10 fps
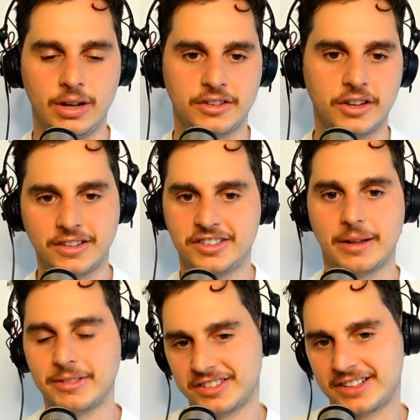so this is
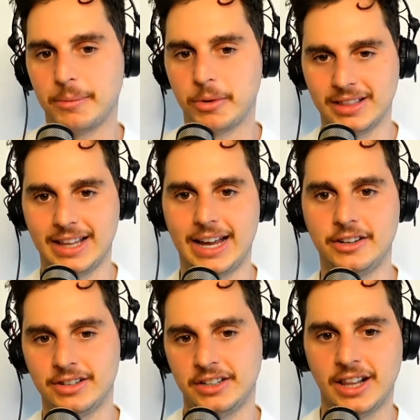something that's come on
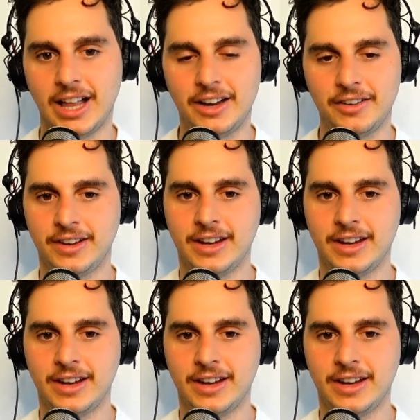later in your life?